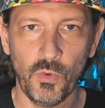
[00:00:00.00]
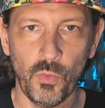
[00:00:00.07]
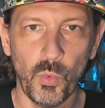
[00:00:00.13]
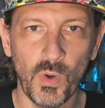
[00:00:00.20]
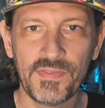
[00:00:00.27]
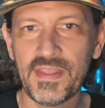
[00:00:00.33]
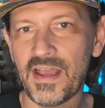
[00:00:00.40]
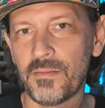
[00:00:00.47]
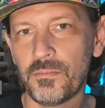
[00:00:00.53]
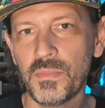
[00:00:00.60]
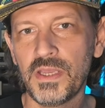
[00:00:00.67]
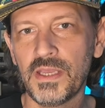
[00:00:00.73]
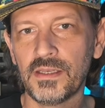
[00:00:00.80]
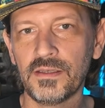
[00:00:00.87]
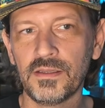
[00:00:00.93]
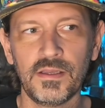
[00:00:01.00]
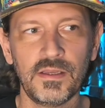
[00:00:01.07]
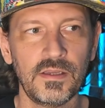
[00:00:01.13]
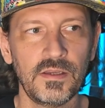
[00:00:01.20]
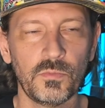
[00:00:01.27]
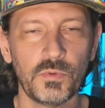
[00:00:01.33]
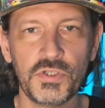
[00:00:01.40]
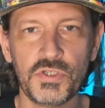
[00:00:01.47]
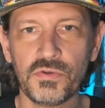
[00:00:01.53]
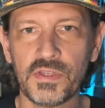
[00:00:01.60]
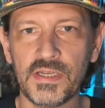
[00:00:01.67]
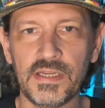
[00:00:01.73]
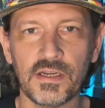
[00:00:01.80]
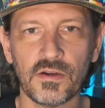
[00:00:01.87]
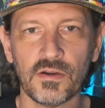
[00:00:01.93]
What that meant was you
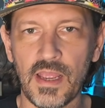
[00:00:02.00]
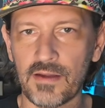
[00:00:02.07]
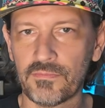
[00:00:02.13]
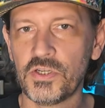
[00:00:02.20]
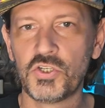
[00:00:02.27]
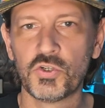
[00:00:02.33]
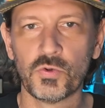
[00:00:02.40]
can hear every